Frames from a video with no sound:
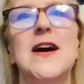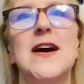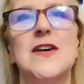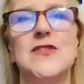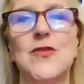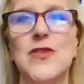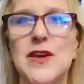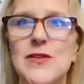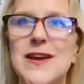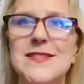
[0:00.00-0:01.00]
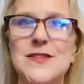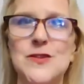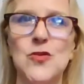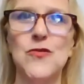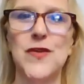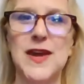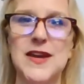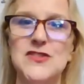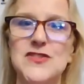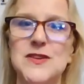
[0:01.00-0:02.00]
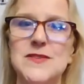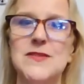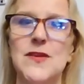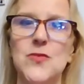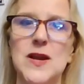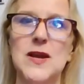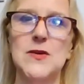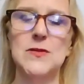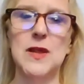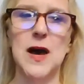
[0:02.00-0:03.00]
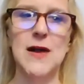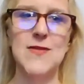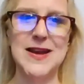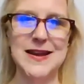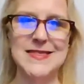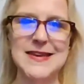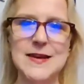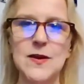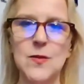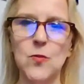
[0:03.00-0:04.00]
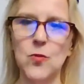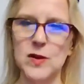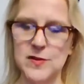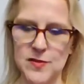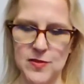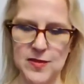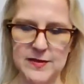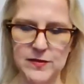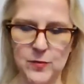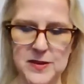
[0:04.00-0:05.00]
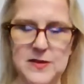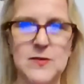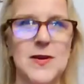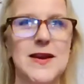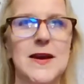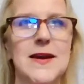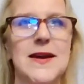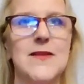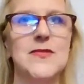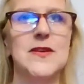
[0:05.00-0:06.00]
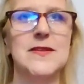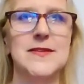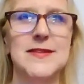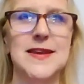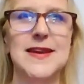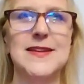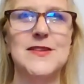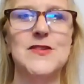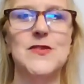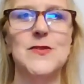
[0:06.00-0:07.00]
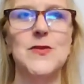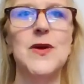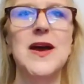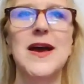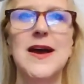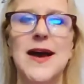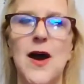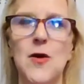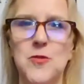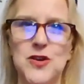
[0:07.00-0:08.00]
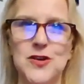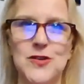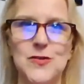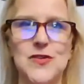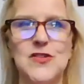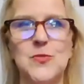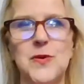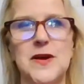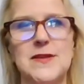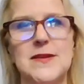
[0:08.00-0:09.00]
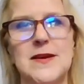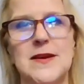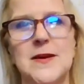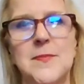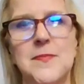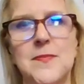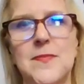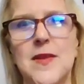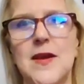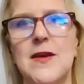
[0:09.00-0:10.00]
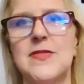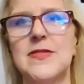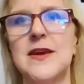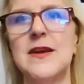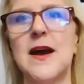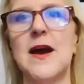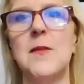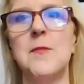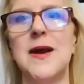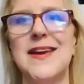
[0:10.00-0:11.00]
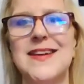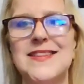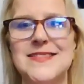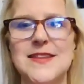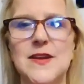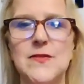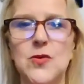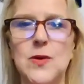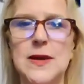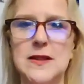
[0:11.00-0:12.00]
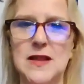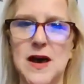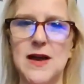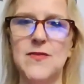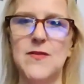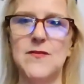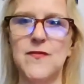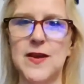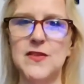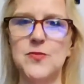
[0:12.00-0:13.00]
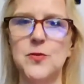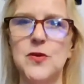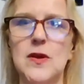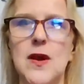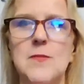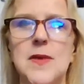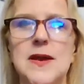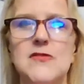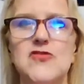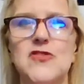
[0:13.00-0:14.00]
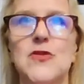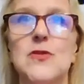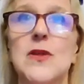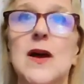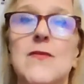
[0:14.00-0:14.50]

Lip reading: so that you get the notifications of when I go live. And I think one of the things I'll be doing, I have to dig into how I'm going to do this, but I think I might, instead of going live on Facebook, I might just go live